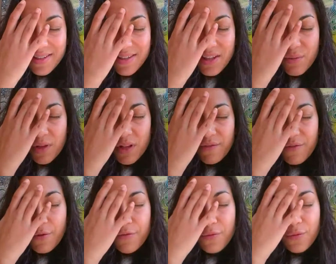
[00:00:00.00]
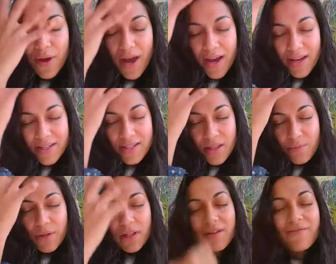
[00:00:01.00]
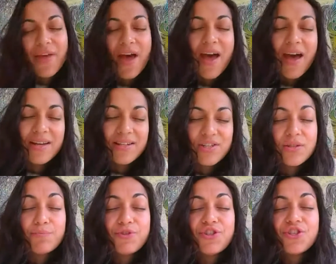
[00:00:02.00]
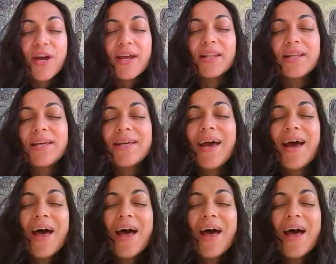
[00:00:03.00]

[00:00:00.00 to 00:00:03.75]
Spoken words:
the middle of your forehead, in the middle of the head. And just gently,